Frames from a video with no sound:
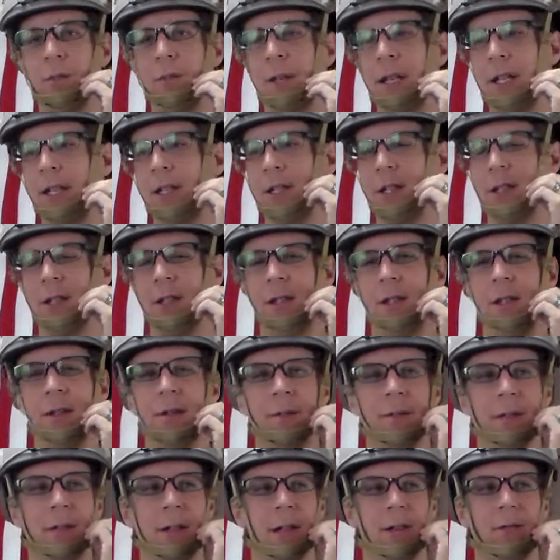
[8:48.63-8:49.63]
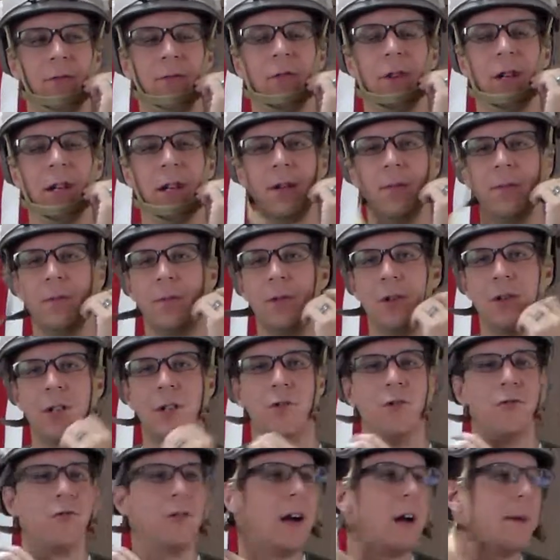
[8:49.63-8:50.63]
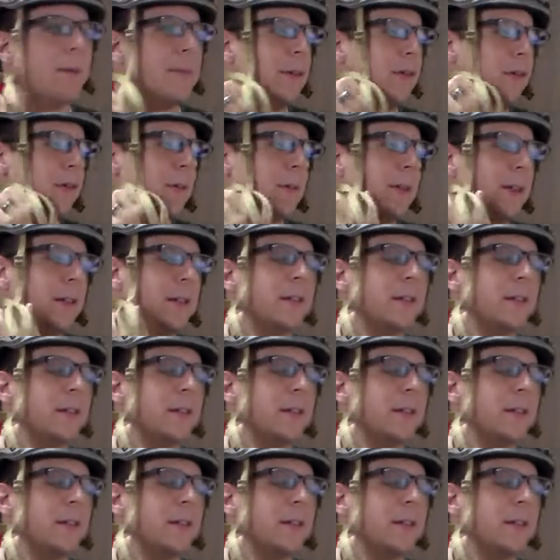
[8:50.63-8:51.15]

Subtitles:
pieces if we were to drop it from,